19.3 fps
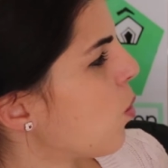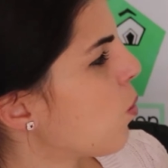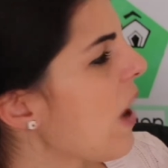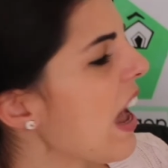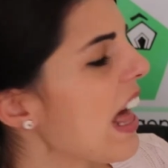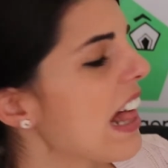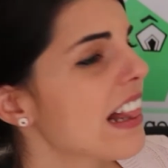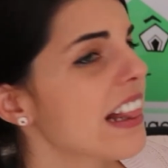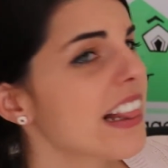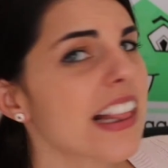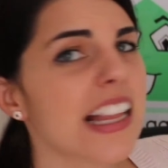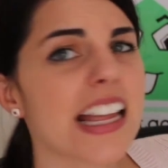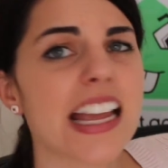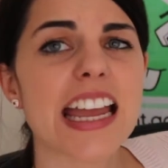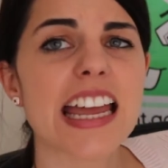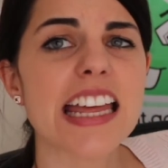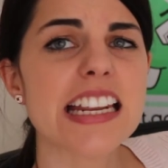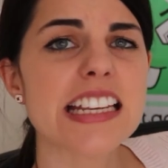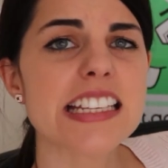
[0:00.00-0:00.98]
Well,
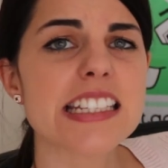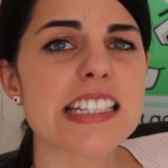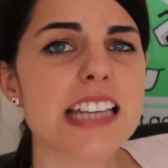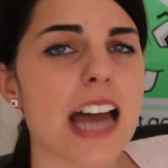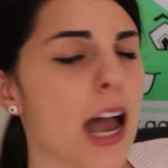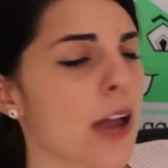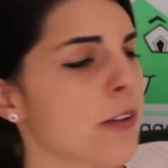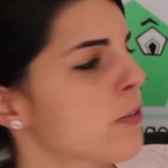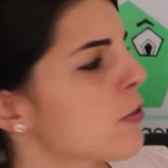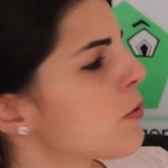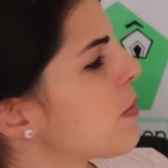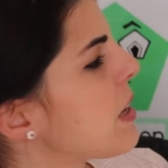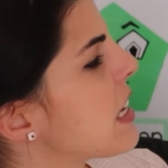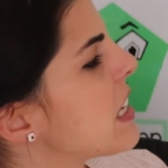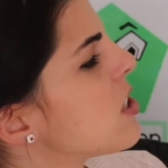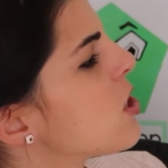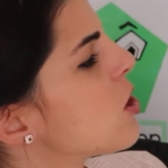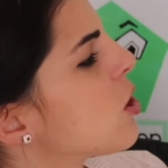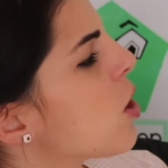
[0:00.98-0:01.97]
it is time for
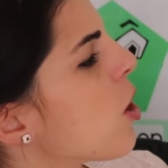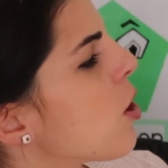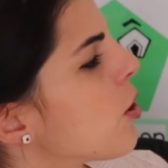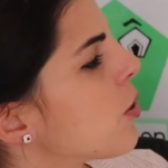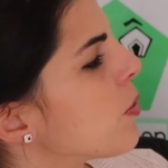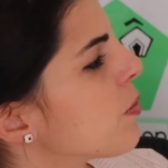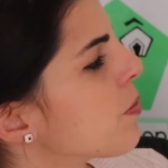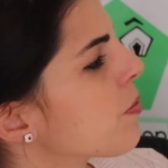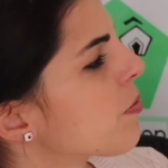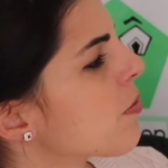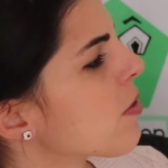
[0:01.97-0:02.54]
me to go.